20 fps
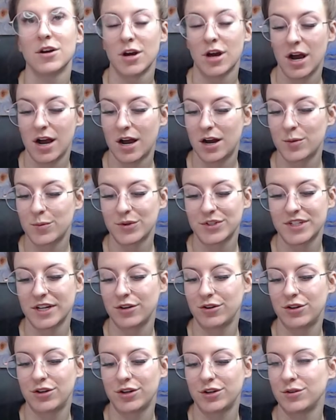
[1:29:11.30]
100%
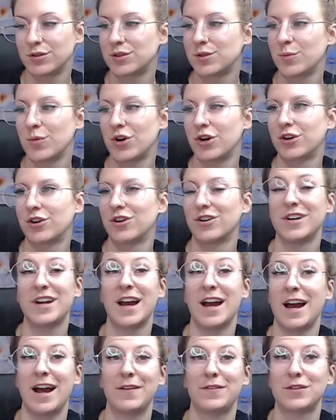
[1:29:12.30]
you could have used a marker.
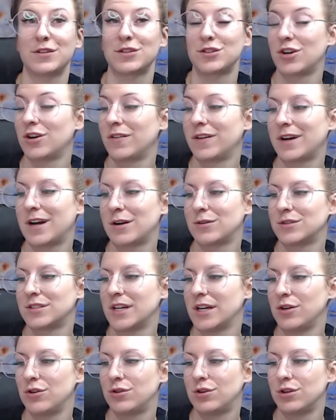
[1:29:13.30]
Yeah, at the start, like I was
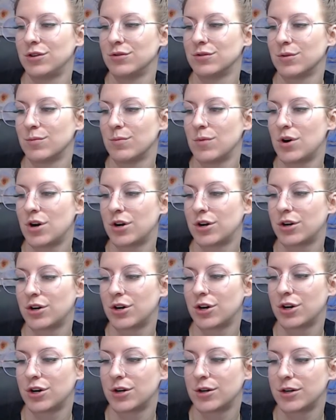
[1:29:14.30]
saying, you can use a
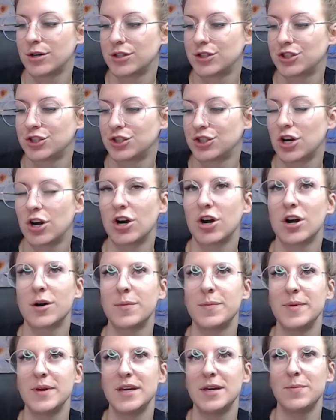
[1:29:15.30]
marker,
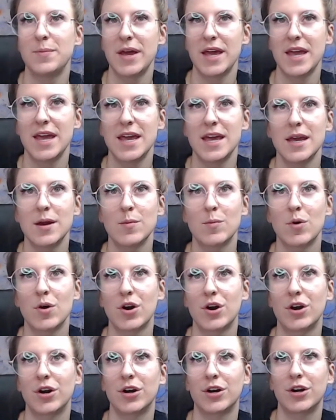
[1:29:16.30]
Sharpie, paint
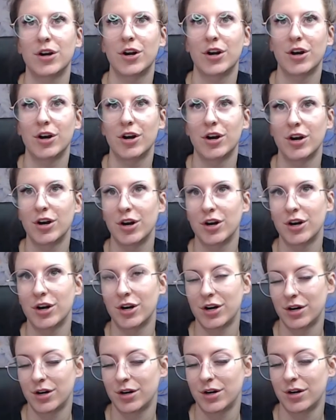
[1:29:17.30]

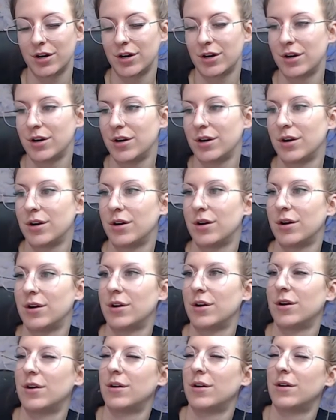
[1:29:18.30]
marker.
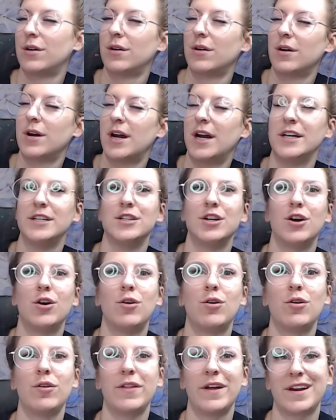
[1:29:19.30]
I
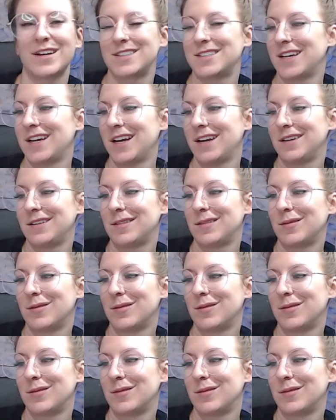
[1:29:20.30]
know, like I said,